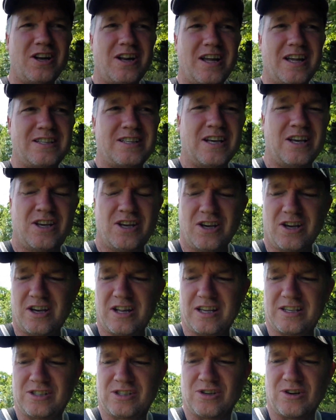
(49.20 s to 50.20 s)

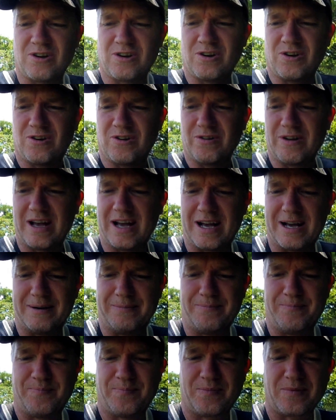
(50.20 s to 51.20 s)

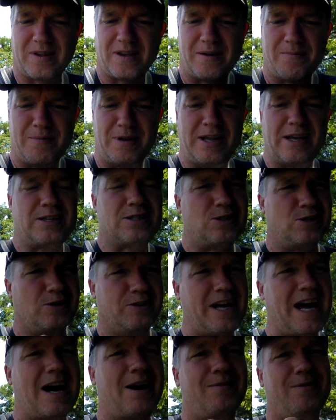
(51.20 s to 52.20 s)
external medicinal.
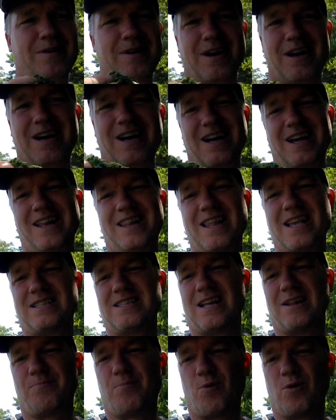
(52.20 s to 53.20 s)
Now, that's
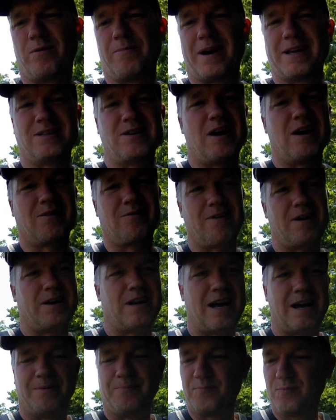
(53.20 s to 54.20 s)
not the point of my talk right
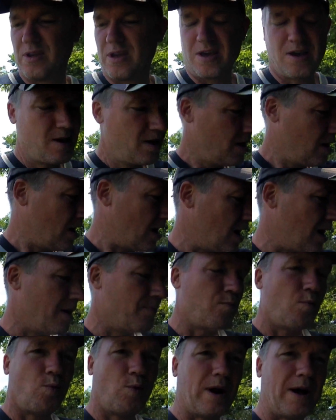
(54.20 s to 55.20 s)
now.
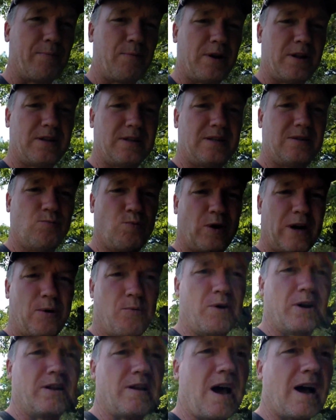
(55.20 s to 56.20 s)
What I want
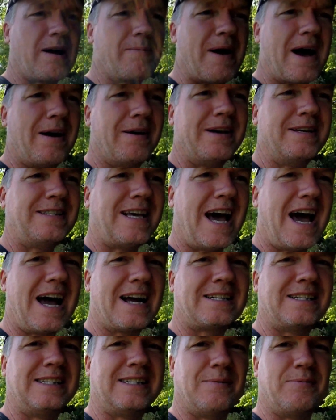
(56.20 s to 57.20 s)
to talk about is
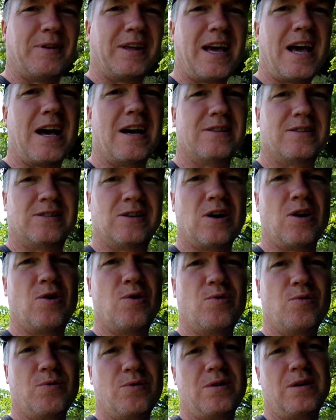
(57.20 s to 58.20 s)
actually something else.
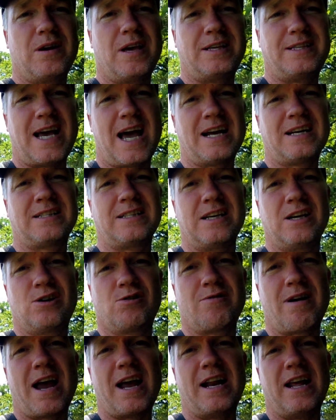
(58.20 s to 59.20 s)
So it's actually
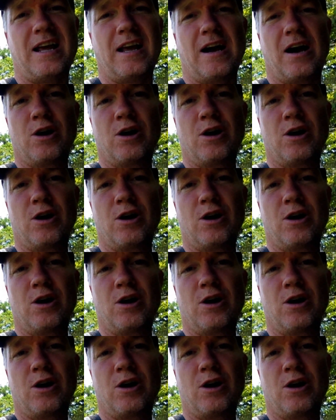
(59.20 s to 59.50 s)
creating a